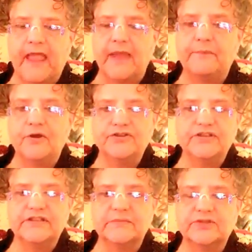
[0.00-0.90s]
I
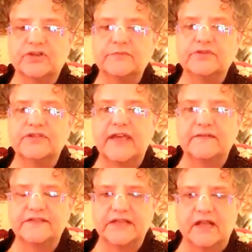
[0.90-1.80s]
posted some scriptures
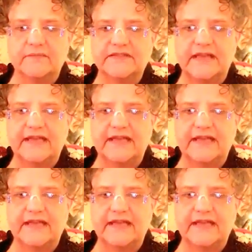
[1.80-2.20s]
out of Psalms